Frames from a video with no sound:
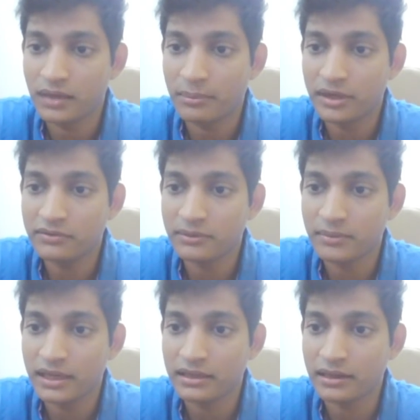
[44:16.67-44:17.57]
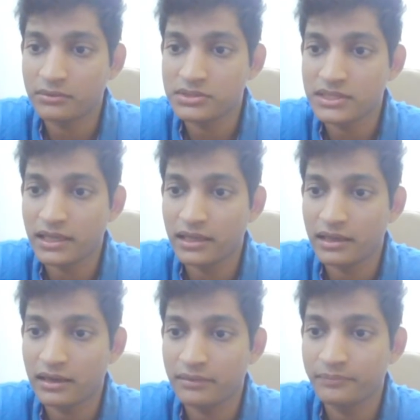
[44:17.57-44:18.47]
apart from that, I would
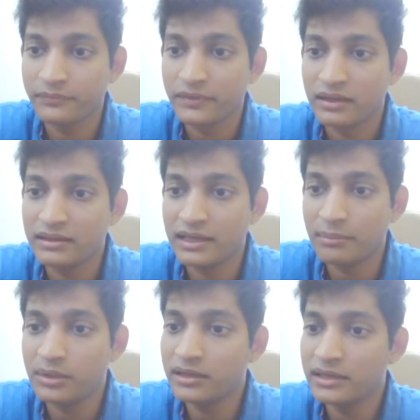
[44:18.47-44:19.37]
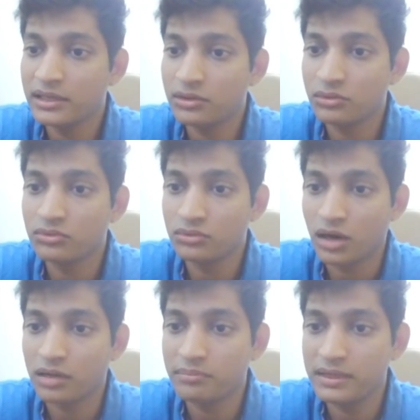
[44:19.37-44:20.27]
say the ability to
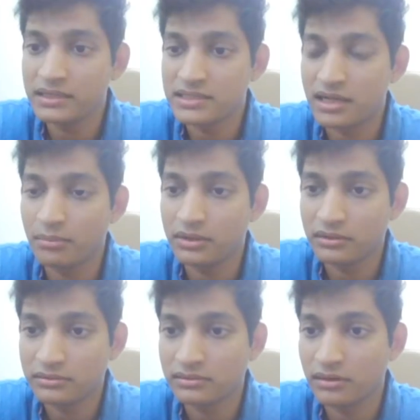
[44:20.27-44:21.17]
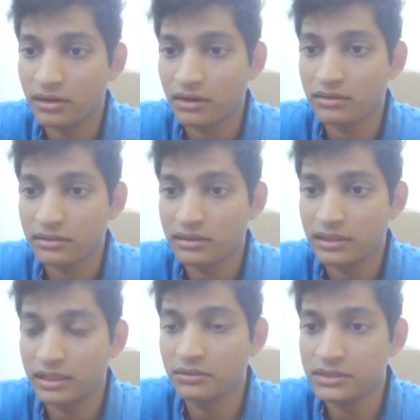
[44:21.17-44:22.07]
not be stubborn or
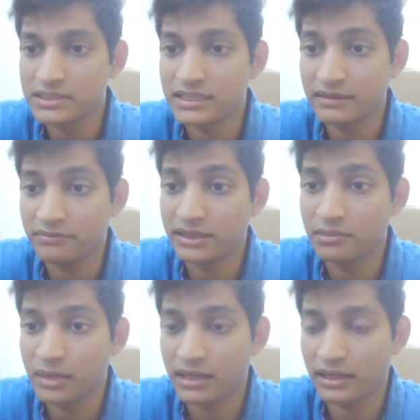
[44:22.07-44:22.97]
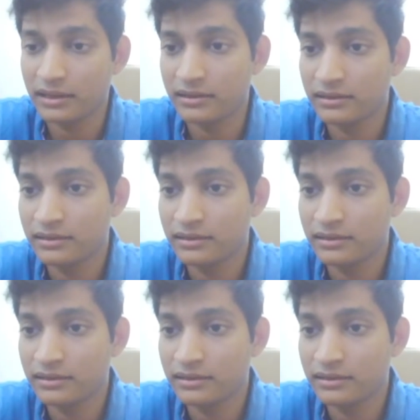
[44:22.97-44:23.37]
egoistic with the market.